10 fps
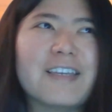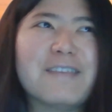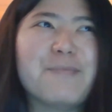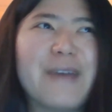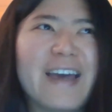
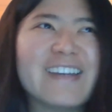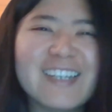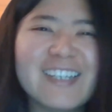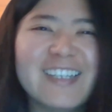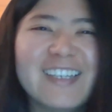in
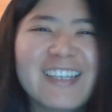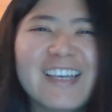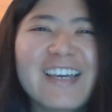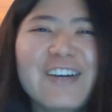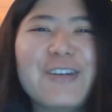bank,
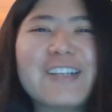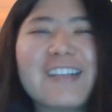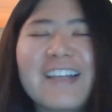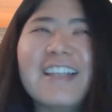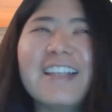which
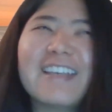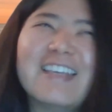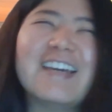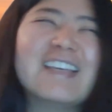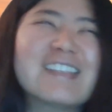
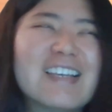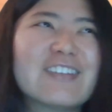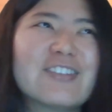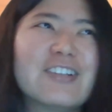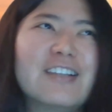it's
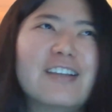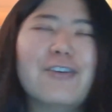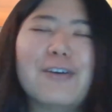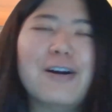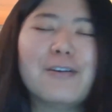actually
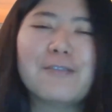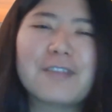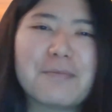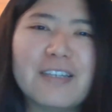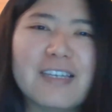all over
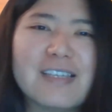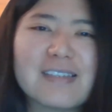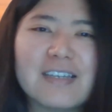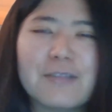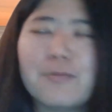the place.
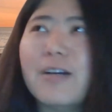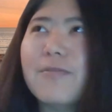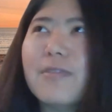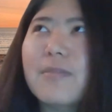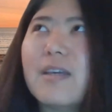And one of
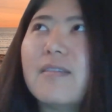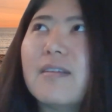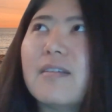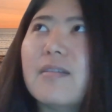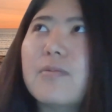them, I
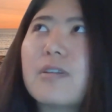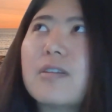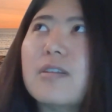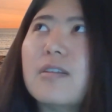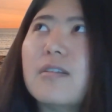think,
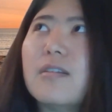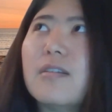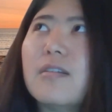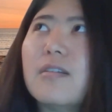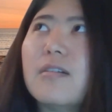working
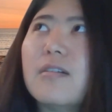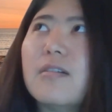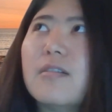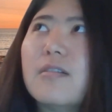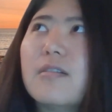in a
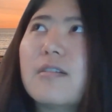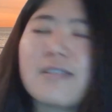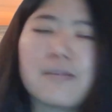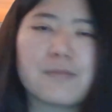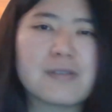
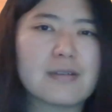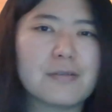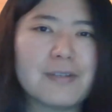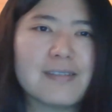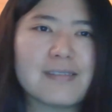customer
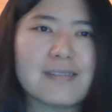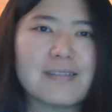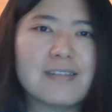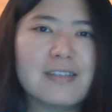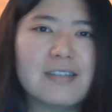service.
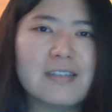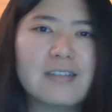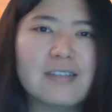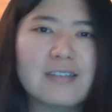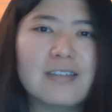
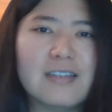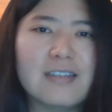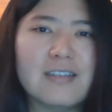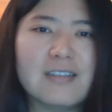Yeah.